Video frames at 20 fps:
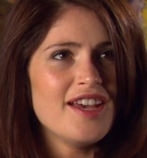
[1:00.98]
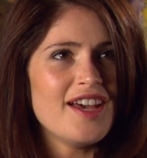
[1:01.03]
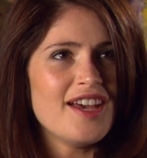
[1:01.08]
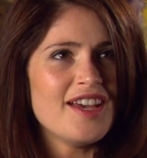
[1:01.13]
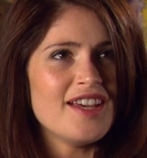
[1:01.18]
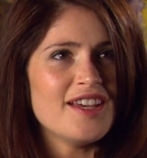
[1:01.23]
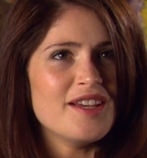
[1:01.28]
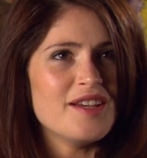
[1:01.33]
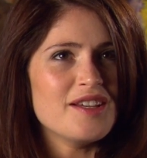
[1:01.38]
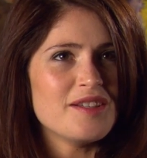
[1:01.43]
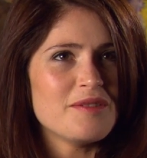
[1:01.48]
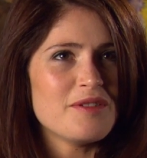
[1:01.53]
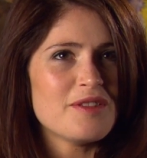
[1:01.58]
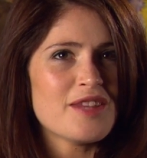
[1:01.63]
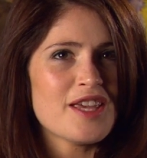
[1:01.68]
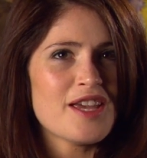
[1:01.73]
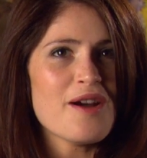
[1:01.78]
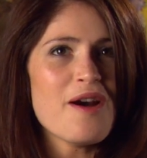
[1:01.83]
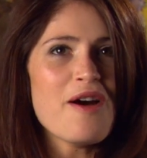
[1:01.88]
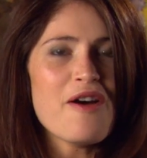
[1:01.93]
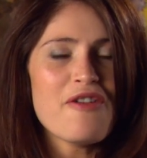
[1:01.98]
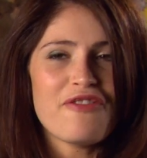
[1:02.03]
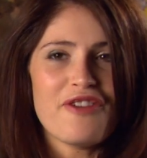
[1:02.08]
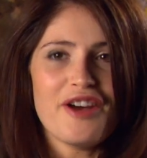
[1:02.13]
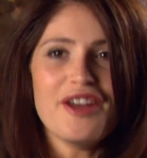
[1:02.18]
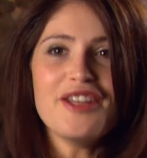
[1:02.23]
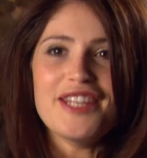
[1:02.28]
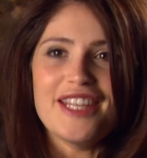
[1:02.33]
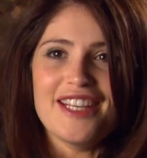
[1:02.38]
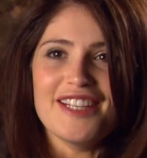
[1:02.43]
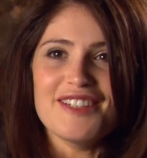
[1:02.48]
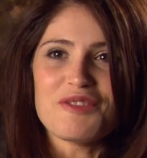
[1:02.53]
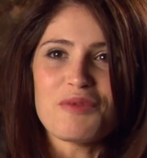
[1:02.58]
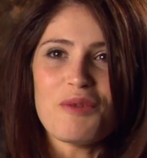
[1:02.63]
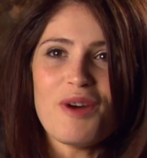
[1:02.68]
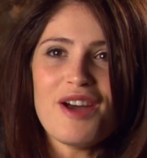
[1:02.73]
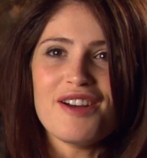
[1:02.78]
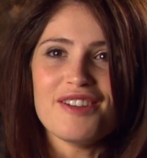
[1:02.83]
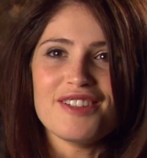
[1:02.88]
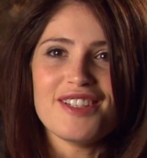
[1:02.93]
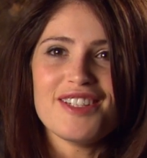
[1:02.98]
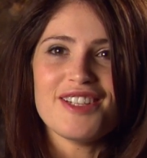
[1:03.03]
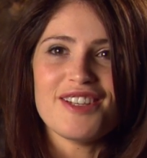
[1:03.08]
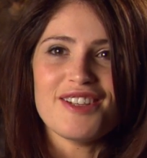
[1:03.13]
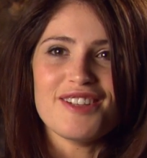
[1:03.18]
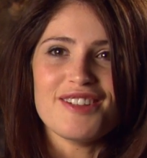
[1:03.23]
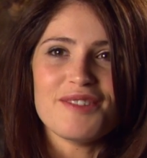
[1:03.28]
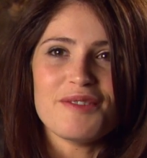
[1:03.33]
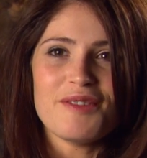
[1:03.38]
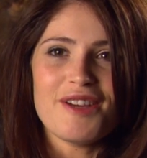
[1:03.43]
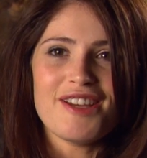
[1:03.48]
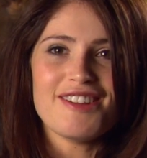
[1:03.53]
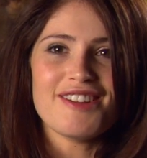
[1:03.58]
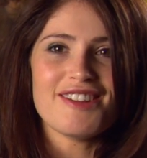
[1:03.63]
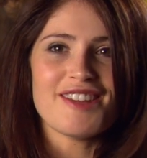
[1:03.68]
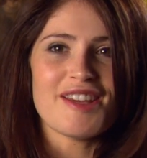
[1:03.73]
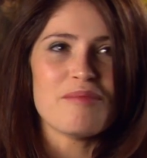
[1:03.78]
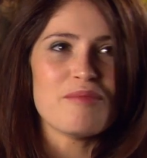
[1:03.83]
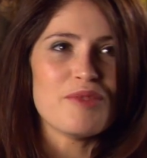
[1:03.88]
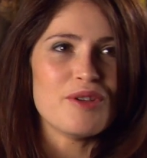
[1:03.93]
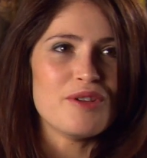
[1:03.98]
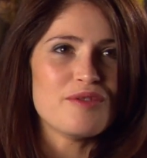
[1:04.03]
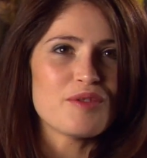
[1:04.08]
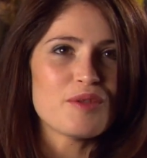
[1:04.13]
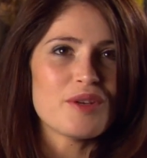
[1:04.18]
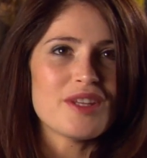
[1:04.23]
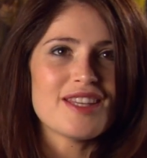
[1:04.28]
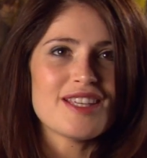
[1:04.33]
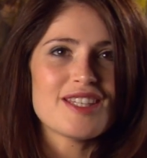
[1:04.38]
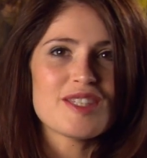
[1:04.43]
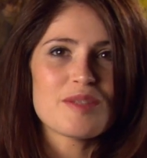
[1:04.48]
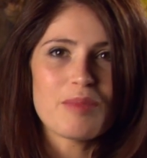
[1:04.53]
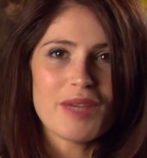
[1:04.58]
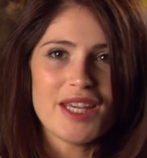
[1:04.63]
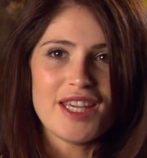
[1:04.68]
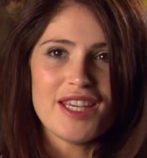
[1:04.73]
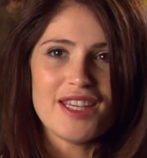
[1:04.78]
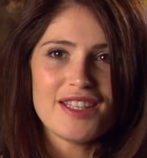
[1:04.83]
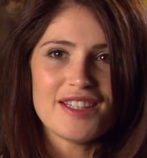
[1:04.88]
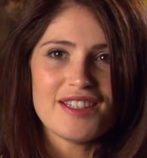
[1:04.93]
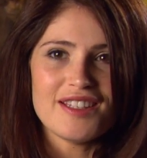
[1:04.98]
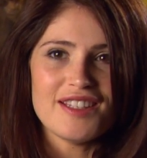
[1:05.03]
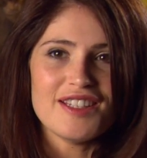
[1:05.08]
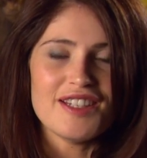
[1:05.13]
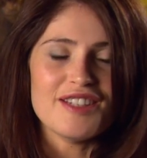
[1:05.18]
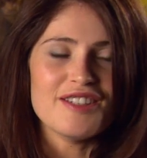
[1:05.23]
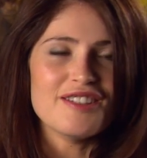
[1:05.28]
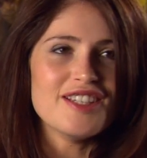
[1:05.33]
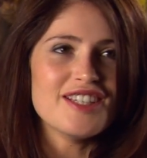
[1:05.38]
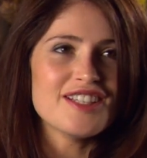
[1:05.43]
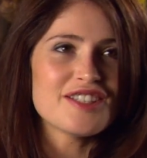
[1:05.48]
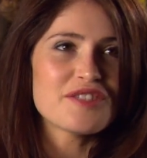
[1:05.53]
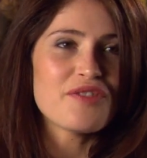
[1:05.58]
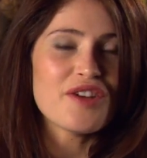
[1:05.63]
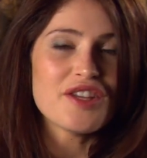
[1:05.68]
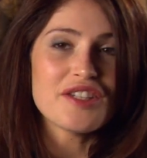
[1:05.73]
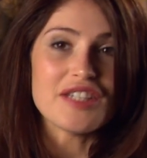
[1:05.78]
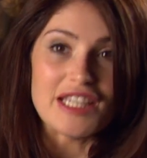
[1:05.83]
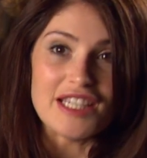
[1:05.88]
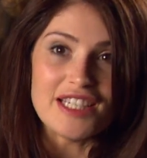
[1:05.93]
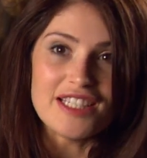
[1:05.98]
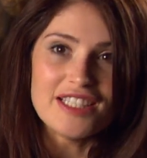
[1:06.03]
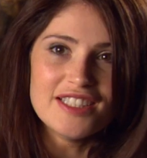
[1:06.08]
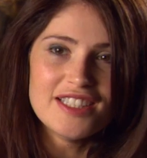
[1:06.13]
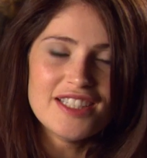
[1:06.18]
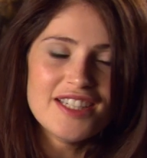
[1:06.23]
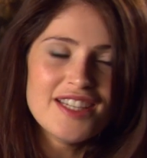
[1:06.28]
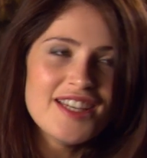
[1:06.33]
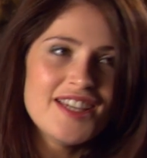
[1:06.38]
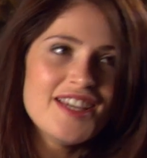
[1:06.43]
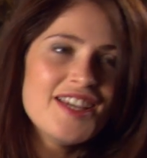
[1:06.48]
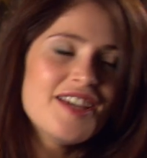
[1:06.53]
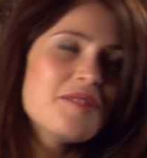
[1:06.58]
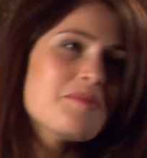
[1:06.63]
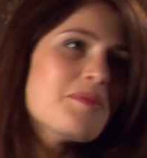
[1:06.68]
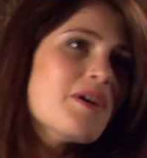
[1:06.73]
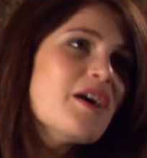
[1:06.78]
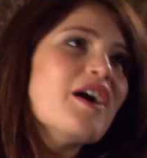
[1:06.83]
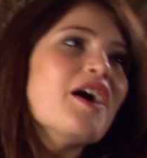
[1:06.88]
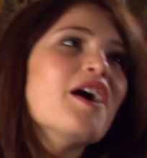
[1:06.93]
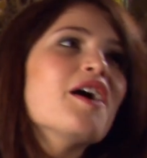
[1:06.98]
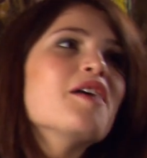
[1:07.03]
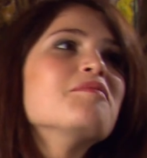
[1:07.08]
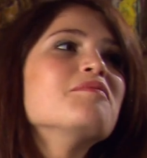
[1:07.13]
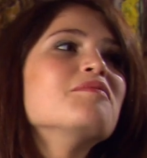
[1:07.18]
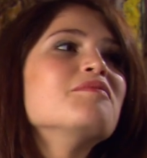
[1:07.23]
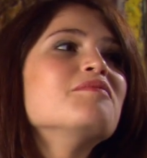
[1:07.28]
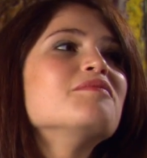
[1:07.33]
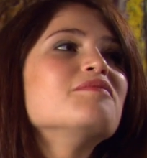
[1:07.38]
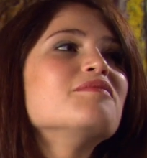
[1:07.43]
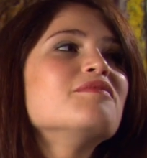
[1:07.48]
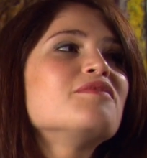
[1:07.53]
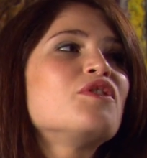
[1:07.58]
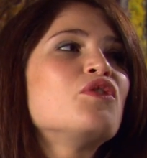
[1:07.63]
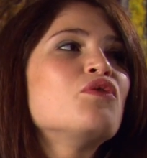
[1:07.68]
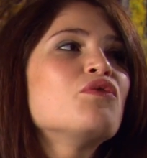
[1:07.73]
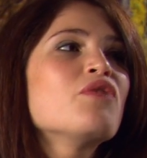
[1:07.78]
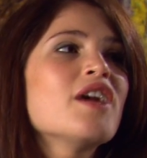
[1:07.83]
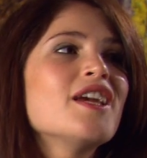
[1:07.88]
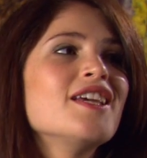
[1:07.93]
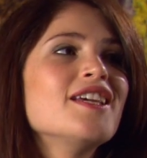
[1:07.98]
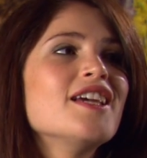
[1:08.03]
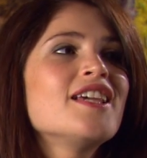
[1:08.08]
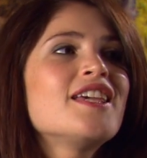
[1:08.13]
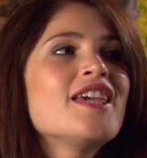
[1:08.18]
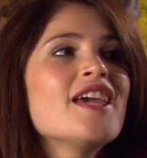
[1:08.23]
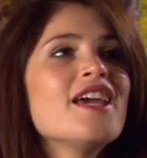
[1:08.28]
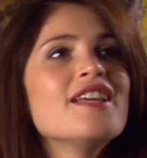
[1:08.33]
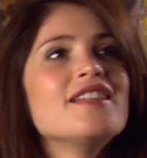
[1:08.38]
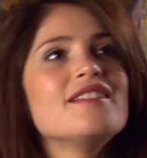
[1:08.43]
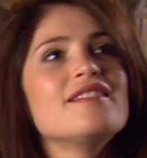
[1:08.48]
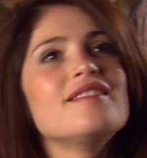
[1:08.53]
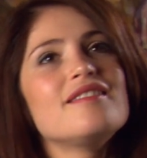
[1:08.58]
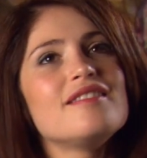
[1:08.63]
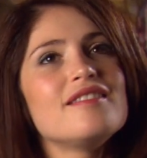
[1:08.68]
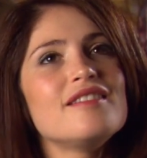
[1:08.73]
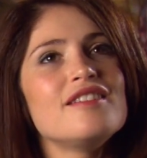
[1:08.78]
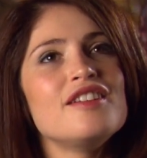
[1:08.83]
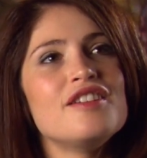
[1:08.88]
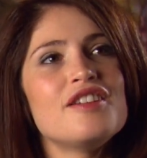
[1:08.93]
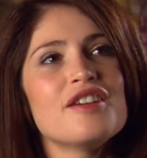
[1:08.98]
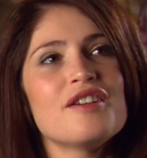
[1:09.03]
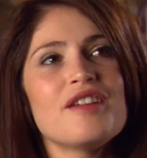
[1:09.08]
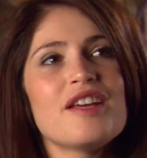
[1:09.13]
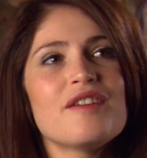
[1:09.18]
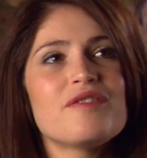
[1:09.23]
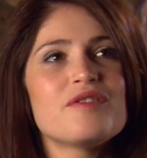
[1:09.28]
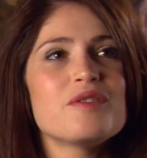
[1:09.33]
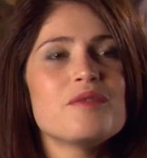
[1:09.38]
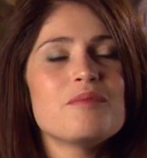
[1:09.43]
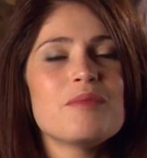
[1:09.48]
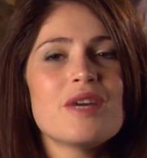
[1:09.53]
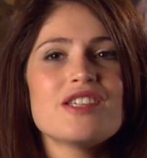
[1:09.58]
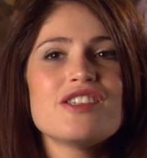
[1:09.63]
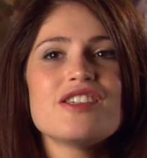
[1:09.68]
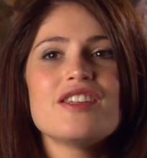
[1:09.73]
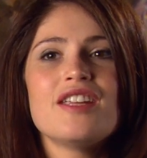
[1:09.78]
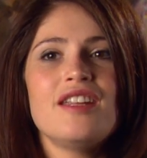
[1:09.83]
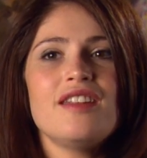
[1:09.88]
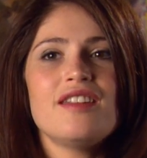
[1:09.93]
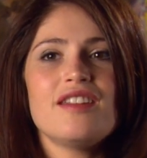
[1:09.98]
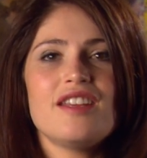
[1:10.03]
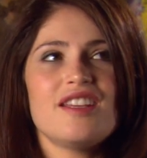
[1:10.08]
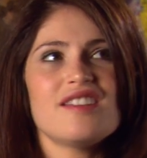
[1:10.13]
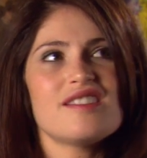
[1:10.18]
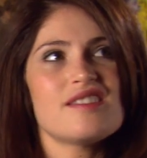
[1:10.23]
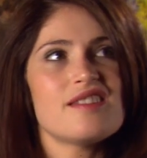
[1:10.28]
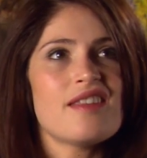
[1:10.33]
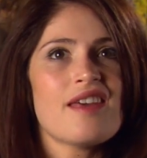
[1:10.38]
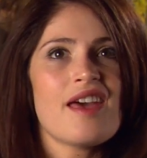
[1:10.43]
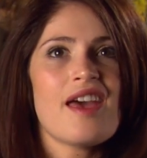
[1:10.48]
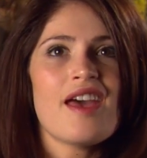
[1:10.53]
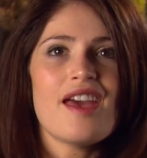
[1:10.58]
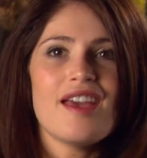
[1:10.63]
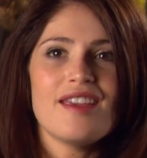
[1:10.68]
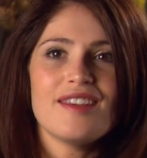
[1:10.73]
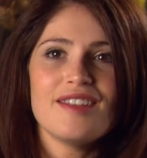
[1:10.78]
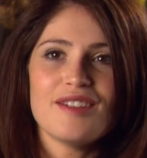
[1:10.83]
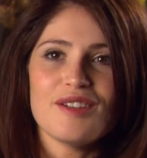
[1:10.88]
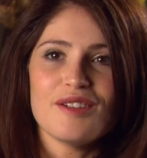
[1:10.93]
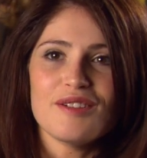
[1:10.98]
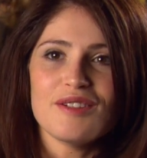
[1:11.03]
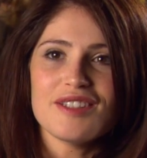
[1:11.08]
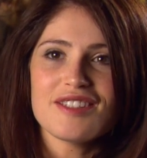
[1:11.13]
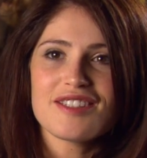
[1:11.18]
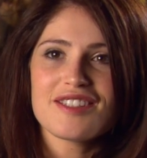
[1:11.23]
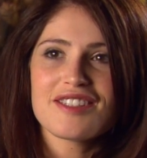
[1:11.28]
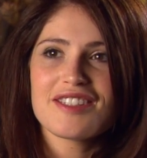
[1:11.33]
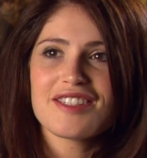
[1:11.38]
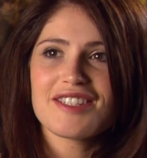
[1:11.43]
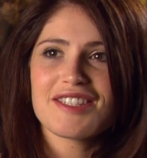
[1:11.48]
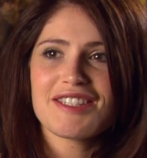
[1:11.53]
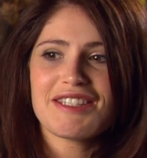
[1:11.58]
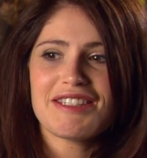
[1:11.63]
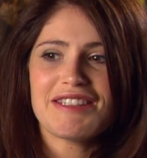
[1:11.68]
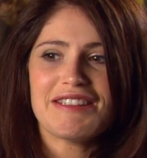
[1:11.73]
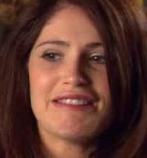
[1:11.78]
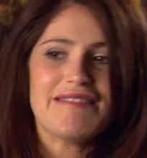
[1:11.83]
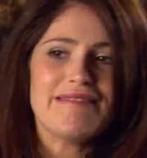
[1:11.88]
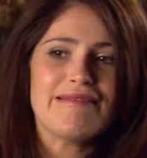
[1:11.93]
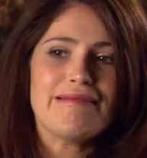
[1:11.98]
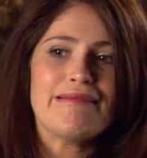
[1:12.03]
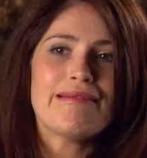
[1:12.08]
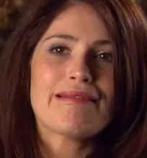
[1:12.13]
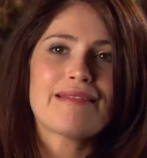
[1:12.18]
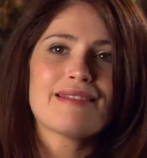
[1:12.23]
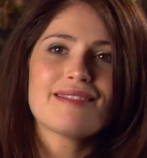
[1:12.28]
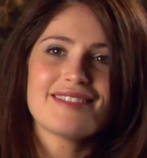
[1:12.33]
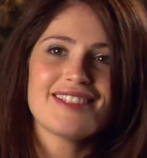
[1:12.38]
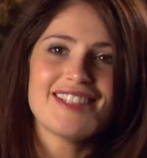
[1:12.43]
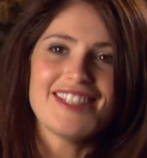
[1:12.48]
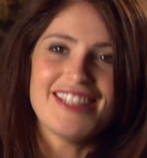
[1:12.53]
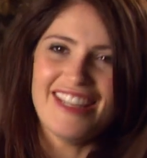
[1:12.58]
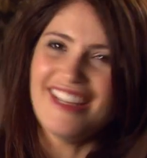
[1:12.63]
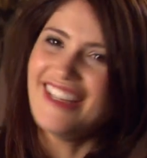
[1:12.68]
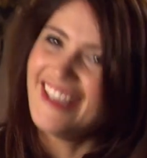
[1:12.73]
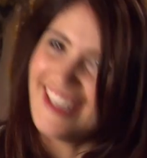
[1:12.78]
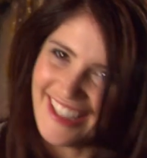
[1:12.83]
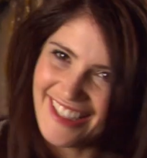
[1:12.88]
They are funny as well, you know, the way that they move, the way they speak, you know, is funny. But great, again, you don't have to imagine anything, it's there, you know, it's, you know,